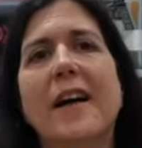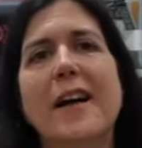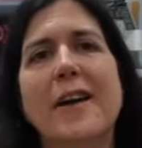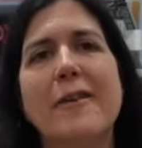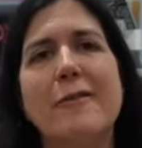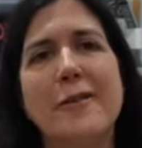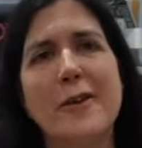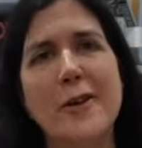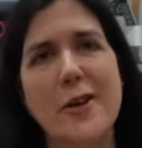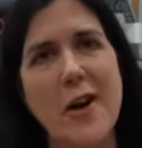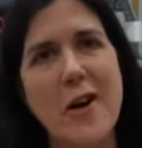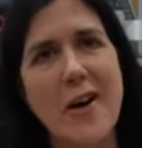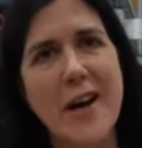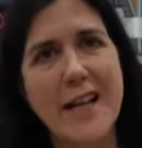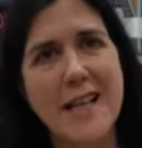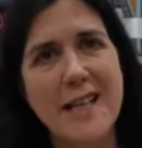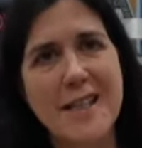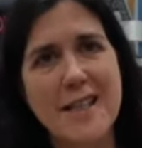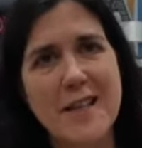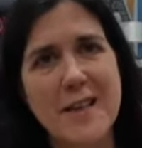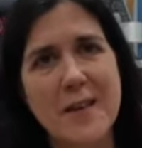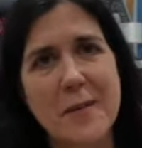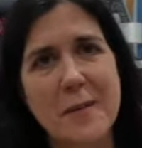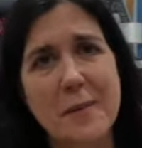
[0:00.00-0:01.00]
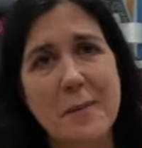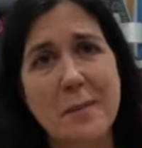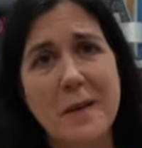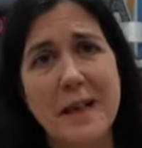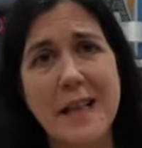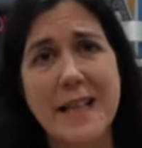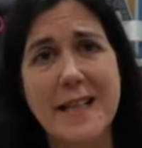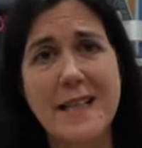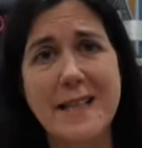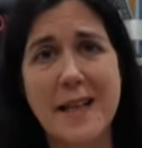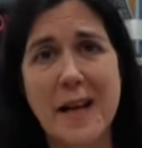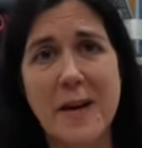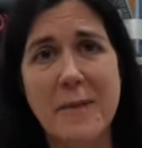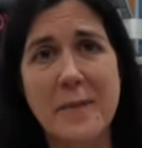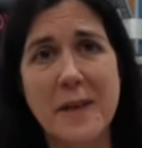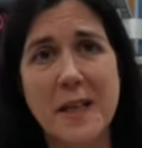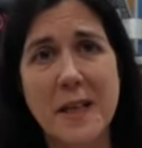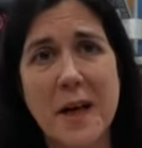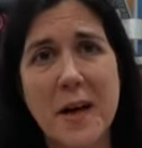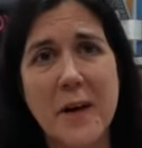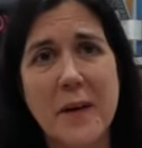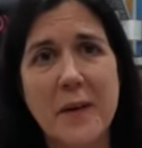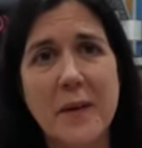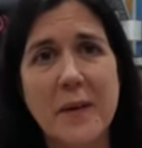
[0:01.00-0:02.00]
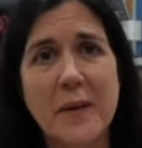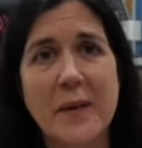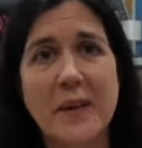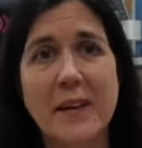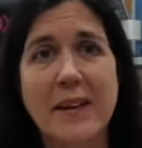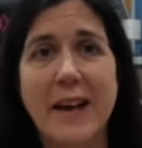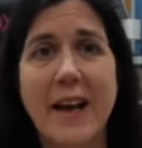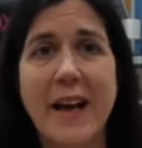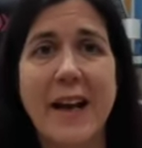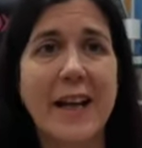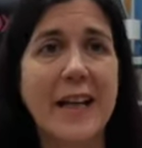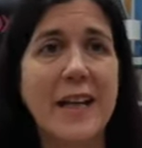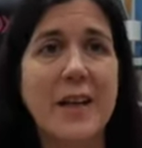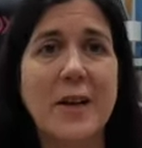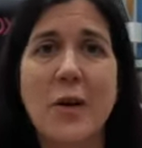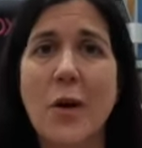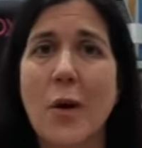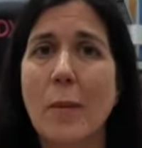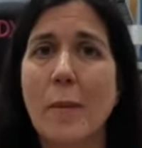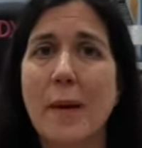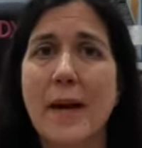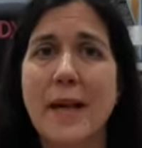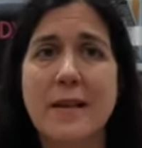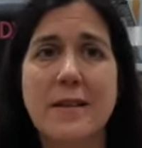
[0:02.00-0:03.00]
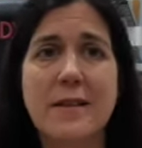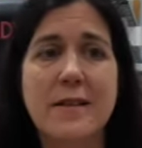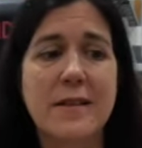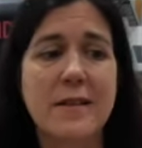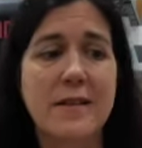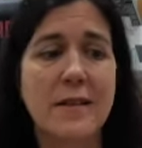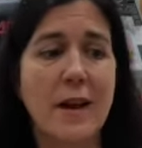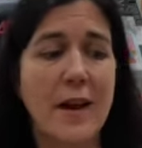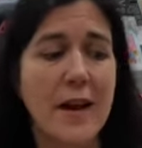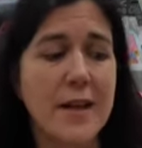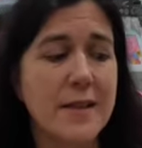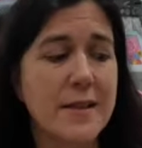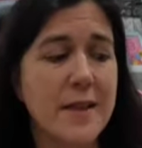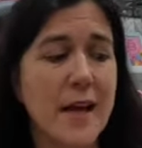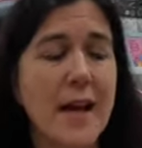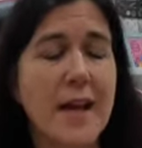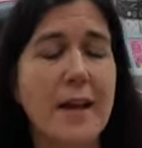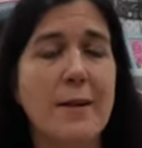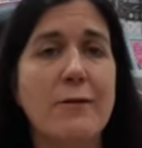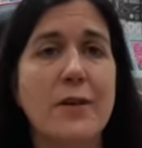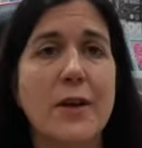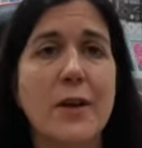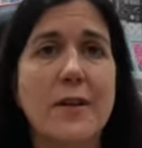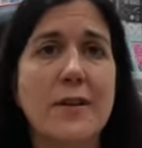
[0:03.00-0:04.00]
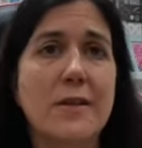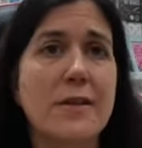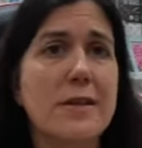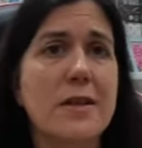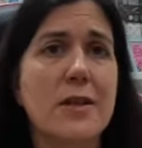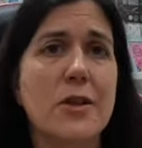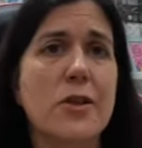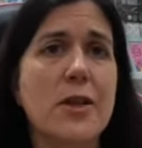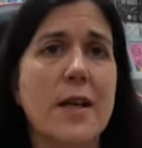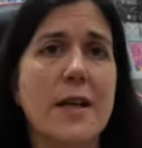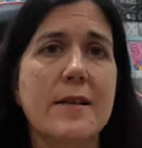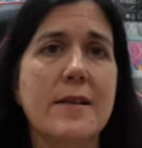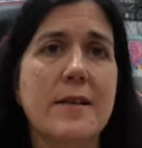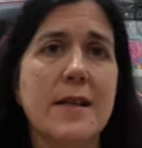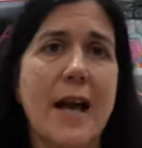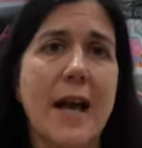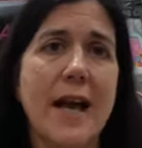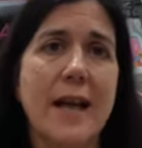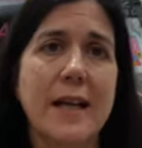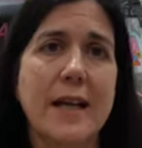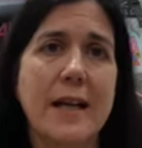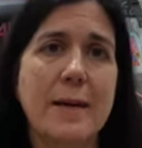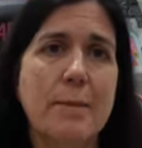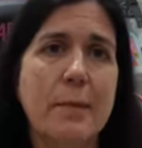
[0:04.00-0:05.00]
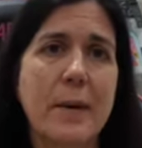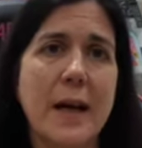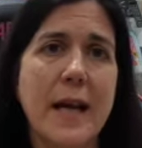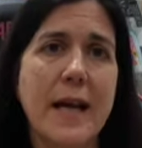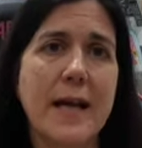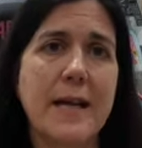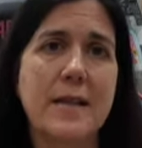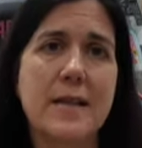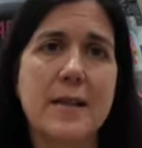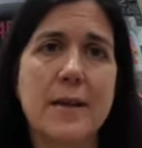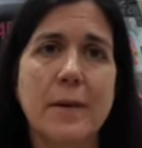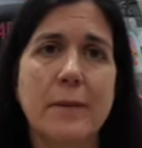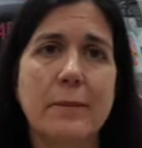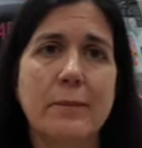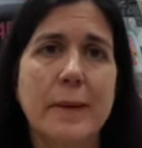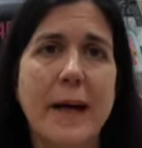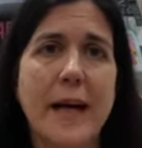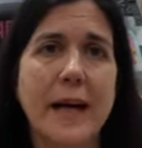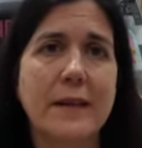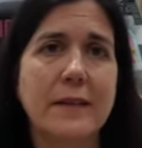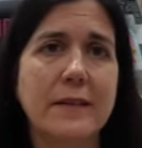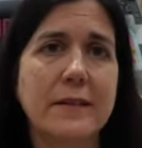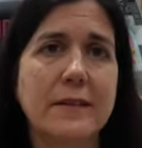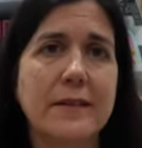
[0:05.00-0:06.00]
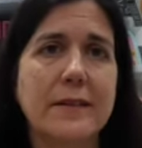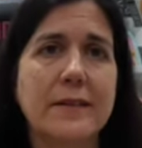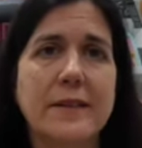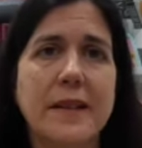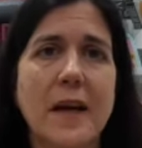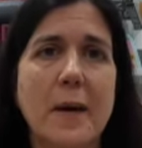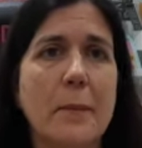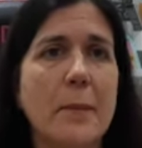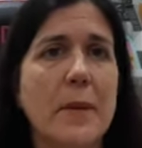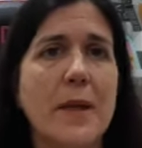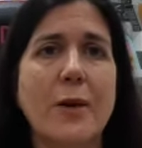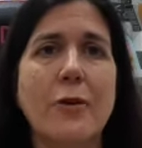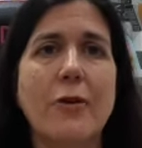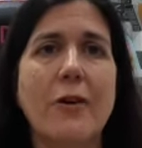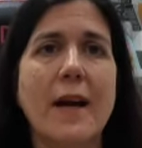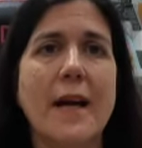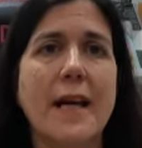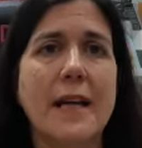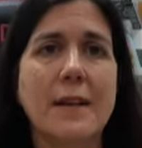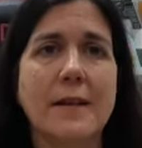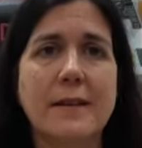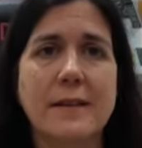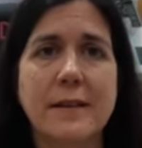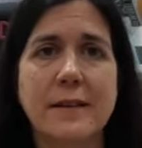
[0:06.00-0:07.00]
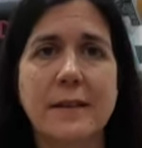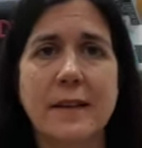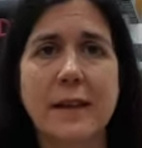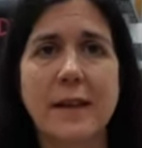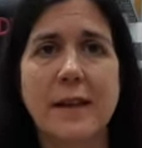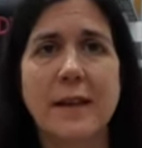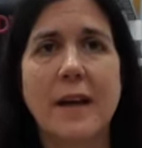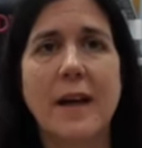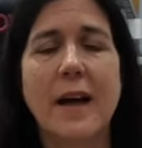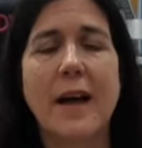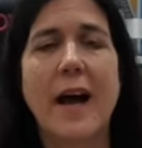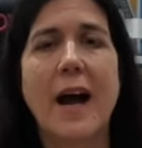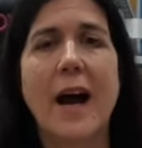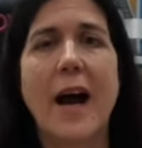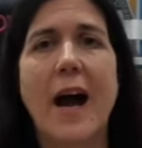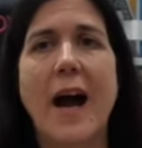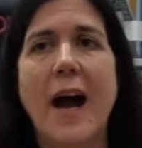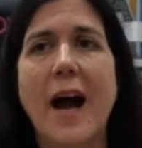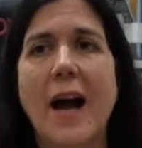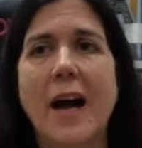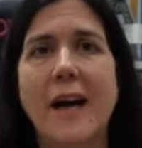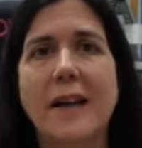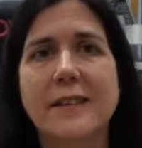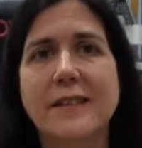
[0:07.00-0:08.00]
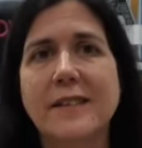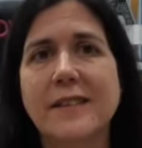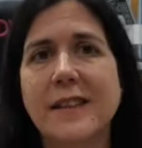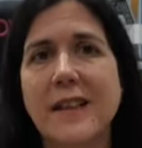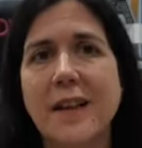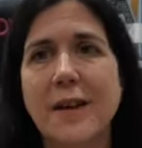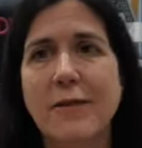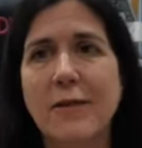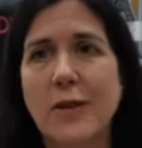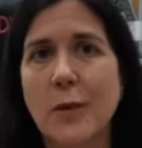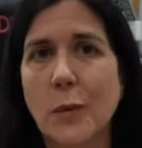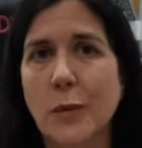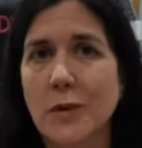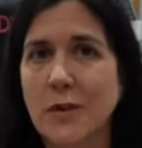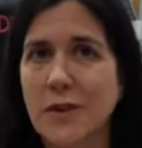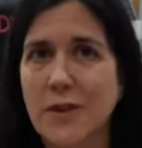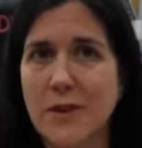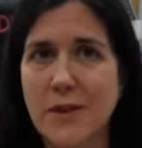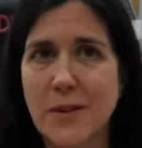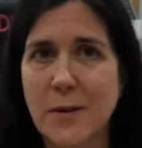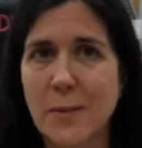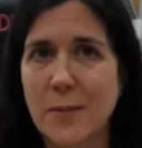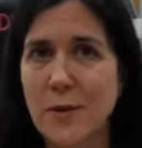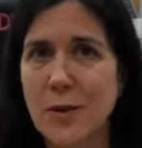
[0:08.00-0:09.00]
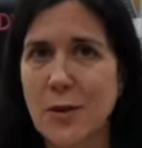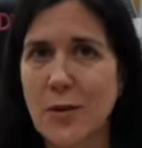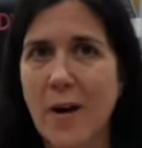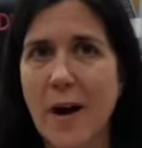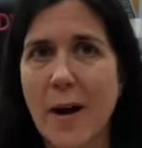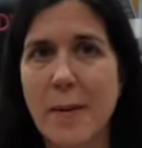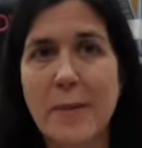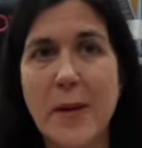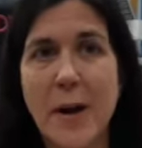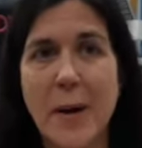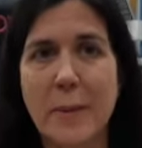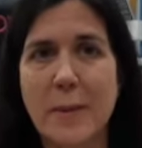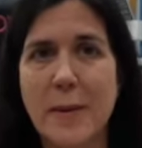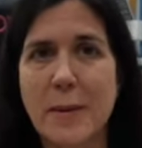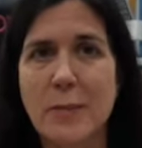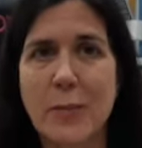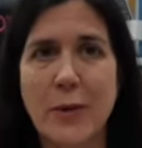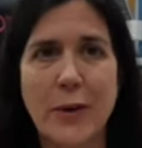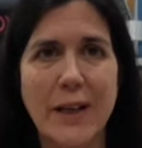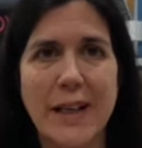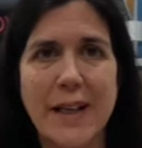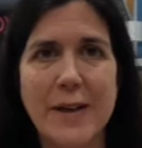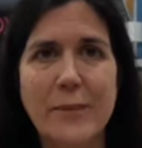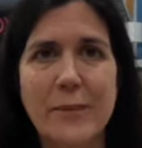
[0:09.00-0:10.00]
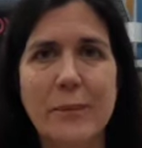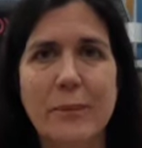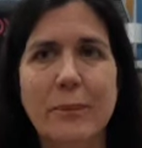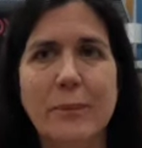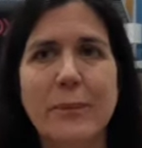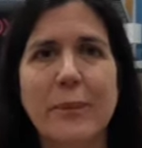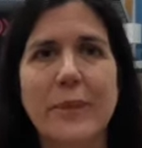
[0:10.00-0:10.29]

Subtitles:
If you liked it, please let me know. Any comments, like I say, if you can suggest any blazer patterns, that'd be great. And if you want to subscribe, that'll be brilliant.